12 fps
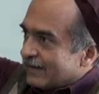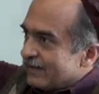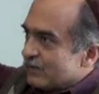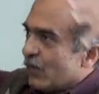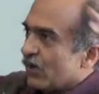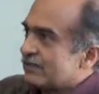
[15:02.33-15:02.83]
are
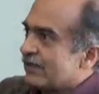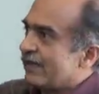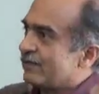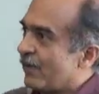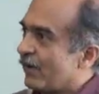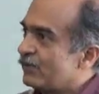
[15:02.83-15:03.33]
these
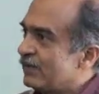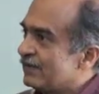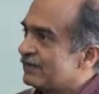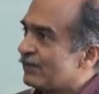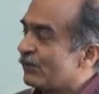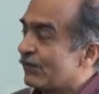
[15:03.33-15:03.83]
bauxite
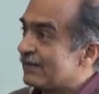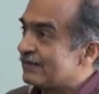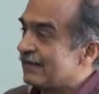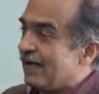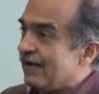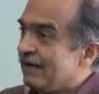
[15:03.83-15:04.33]
mountains in
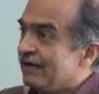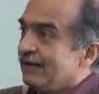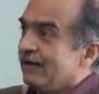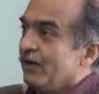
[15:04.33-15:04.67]
Odisha